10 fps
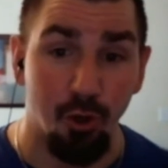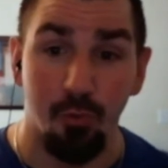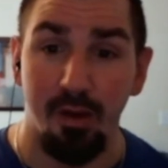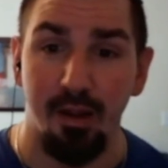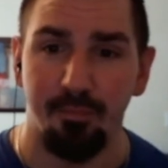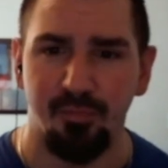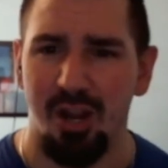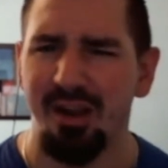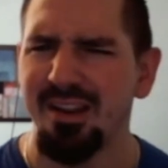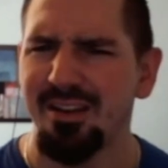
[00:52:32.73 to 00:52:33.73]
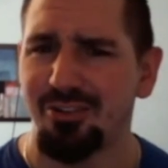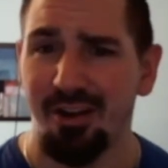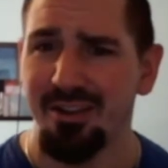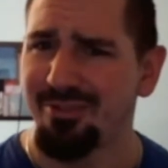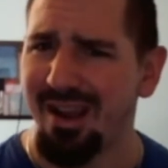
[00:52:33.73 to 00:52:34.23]
Johnny
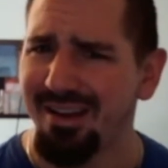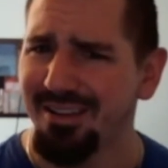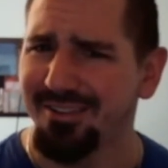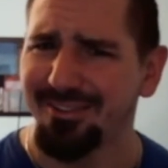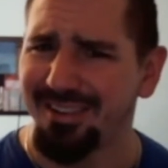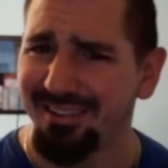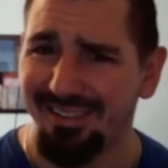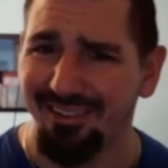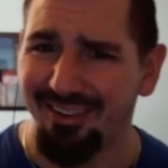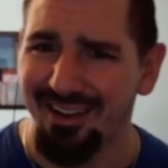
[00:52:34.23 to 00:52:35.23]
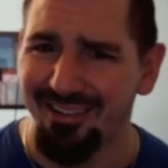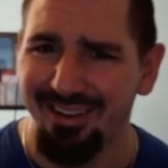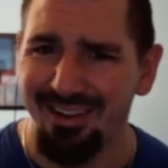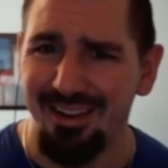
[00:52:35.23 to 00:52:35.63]
Unitas, was he still around?